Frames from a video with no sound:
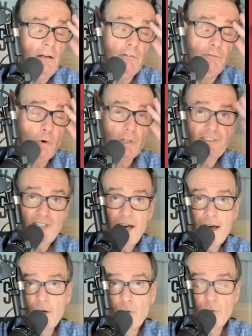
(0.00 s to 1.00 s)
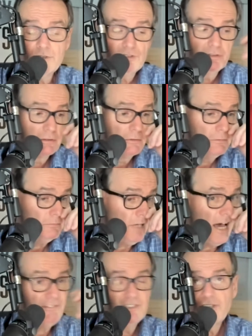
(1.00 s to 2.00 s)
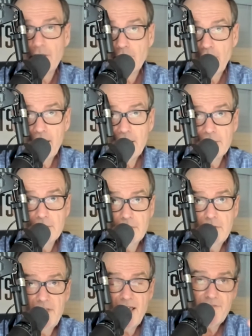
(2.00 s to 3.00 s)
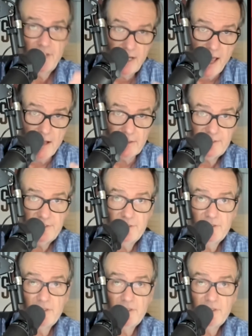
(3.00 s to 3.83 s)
for Seattle was obviously great. Dave Canales